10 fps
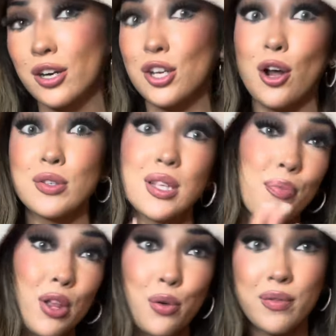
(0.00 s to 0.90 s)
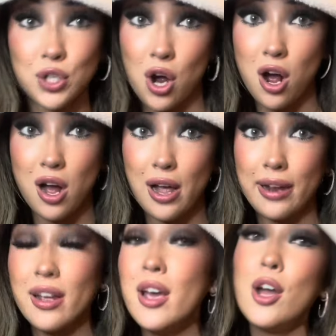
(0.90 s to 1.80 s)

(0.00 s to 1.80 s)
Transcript: you know, something Louis Vuitton.